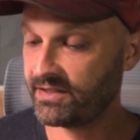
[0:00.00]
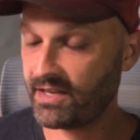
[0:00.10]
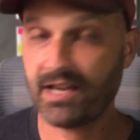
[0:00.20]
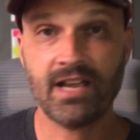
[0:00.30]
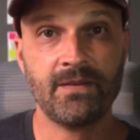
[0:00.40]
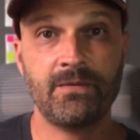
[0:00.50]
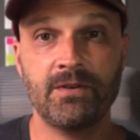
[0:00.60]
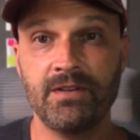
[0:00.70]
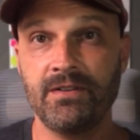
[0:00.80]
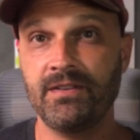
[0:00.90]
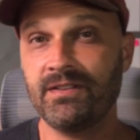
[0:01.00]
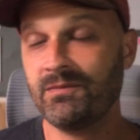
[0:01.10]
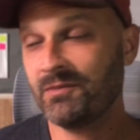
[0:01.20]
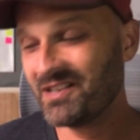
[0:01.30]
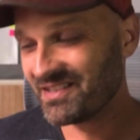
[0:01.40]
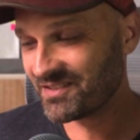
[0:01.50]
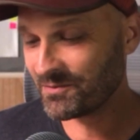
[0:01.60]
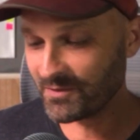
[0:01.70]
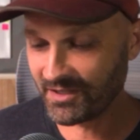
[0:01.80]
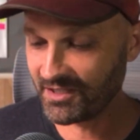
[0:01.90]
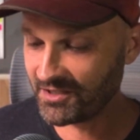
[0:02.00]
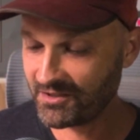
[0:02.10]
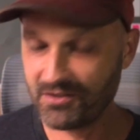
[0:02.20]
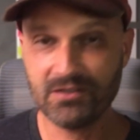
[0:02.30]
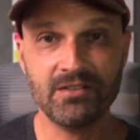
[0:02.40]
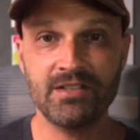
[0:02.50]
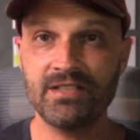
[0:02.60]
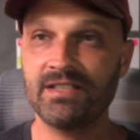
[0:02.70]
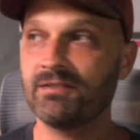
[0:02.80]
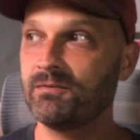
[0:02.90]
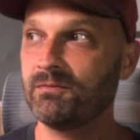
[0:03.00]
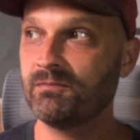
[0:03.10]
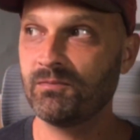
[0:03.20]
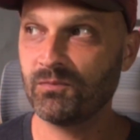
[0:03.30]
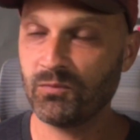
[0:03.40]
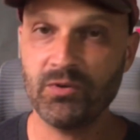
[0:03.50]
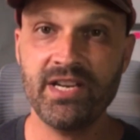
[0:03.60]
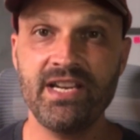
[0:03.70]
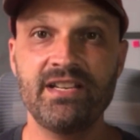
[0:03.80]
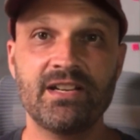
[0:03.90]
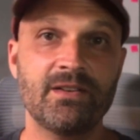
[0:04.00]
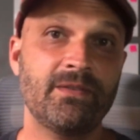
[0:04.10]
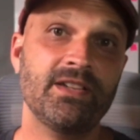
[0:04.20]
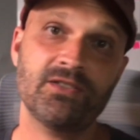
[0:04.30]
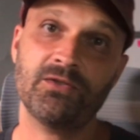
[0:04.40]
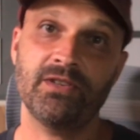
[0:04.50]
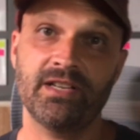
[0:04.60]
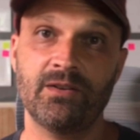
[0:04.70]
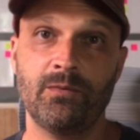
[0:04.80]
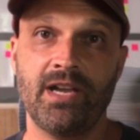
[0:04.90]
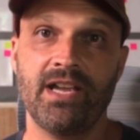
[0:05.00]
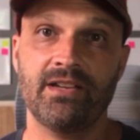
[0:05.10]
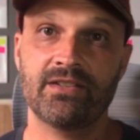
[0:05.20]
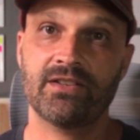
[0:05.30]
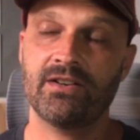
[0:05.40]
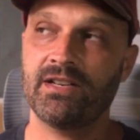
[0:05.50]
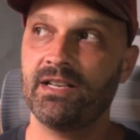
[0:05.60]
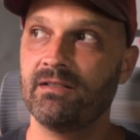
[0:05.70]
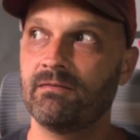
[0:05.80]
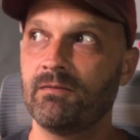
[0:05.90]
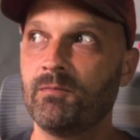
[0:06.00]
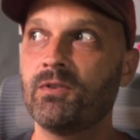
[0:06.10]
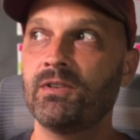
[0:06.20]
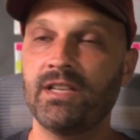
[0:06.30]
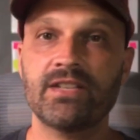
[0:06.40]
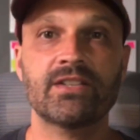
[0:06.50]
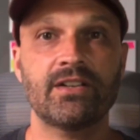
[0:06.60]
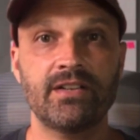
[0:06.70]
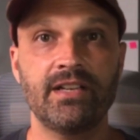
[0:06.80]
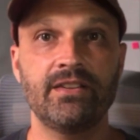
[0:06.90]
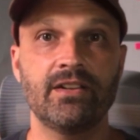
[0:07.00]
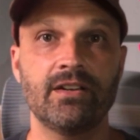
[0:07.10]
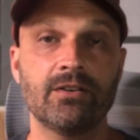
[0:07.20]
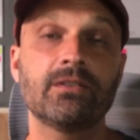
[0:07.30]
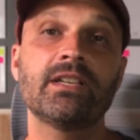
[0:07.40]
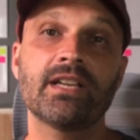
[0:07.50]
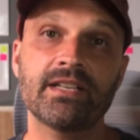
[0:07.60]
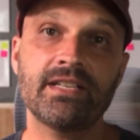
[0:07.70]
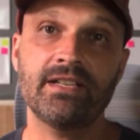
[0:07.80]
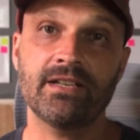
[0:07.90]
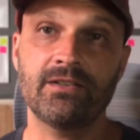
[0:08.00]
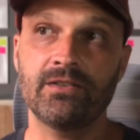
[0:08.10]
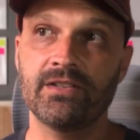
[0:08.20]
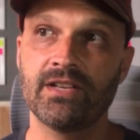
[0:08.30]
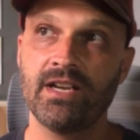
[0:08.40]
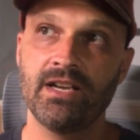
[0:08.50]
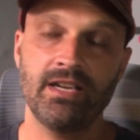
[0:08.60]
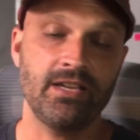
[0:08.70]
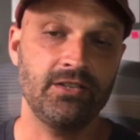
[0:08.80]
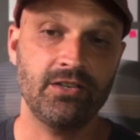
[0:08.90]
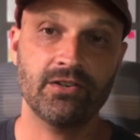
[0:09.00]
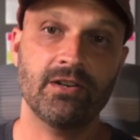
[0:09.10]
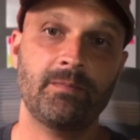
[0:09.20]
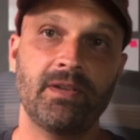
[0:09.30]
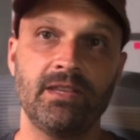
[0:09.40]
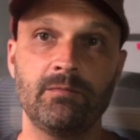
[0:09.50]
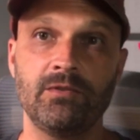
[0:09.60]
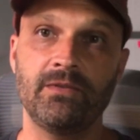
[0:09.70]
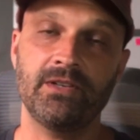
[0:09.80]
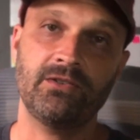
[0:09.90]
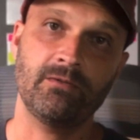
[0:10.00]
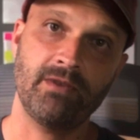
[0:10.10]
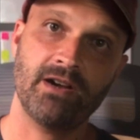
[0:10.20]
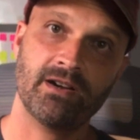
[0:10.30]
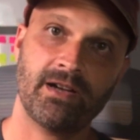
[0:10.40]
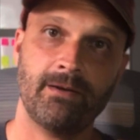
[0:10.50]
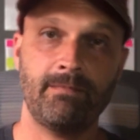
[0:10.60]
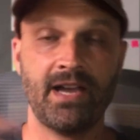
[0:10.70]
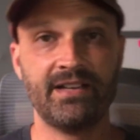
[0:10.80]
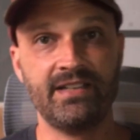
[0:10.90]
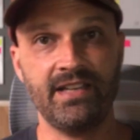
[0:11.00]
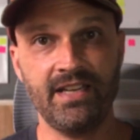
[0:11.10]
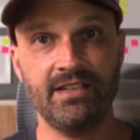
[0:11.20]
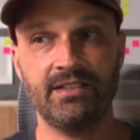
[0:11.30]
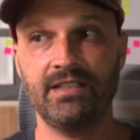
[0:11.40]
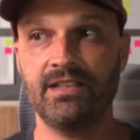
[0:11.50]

I got for you. This was a really good read of history in a way, more or less starting in the early 1900s. In Europe and then moving to America, back to England.